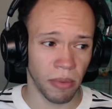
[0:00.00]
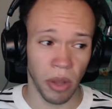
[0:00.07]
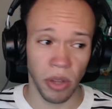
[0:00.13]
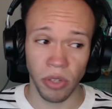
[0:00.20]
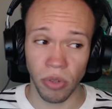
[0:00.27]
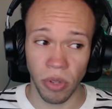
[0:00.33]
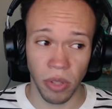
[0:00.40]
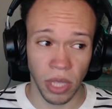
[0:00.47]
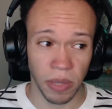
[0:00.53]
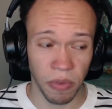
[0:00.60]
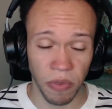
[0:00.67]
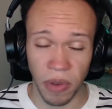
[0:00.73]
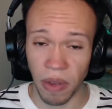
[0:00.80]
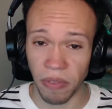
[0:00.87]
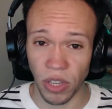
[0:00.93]
Also another level
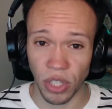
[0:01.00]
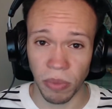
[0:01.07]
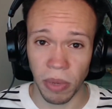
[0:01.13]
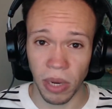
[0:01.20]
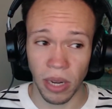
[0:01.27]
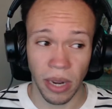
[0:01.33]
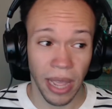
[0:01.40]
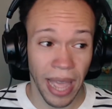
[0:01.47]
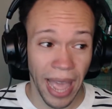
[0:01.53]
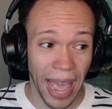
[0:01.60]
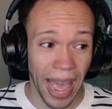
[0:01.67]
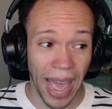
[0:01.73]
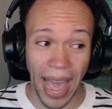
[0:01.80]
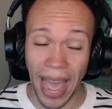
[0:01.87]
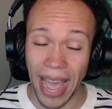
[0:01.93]
5 Digimon,
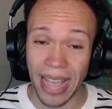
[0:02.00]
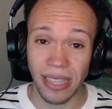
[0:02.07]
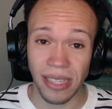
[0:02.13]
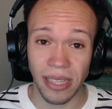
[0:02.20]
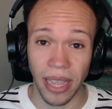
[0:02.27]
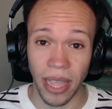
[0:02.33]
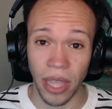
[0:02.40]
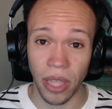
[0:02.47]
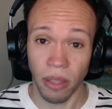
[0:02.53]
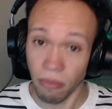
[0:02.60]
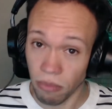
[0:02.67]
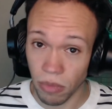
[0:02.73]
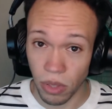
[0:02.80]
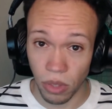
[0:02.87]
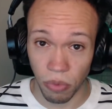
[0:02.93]
has a
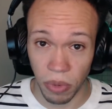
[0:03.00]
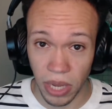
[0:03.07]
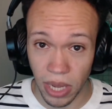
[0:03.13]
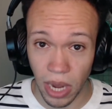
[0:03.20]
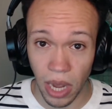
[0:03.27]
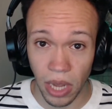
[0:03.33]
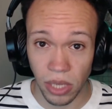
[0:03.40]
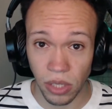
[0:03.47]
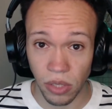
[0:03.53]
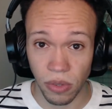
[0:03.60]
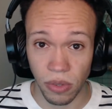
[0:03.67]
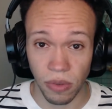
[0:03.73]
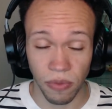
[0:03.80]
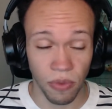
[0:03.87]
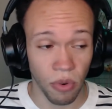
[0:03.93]
3 cost
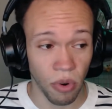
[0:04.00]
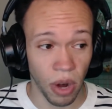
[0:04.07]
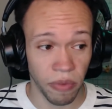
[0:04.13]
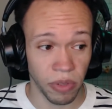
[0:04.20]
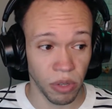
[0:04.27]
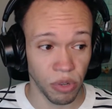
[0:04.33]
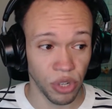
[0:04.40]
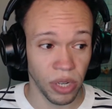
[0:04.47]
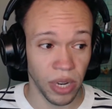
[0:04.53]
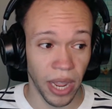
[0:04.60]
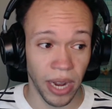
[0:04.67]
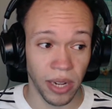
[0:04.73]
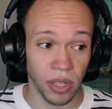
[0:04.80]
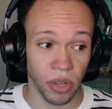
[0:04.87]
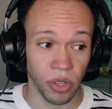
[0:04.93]
for evolution
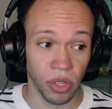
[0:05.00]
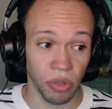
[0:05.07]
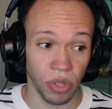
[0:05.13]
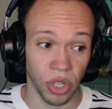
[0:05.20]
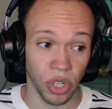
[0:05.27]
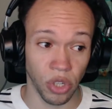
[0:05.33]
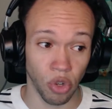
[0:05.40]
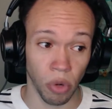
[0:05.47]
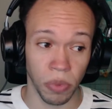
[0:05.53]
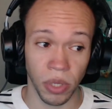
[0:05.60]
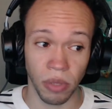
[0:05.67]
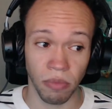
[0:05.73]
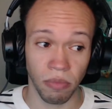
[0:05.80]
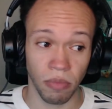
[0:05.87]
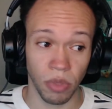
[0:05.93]
and is also
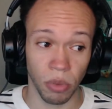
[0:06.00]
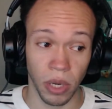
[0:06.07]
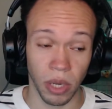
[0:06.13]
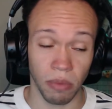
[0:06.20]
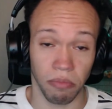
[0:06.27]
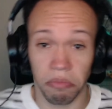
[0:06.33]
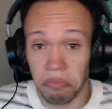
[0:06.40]
Digizortion 3.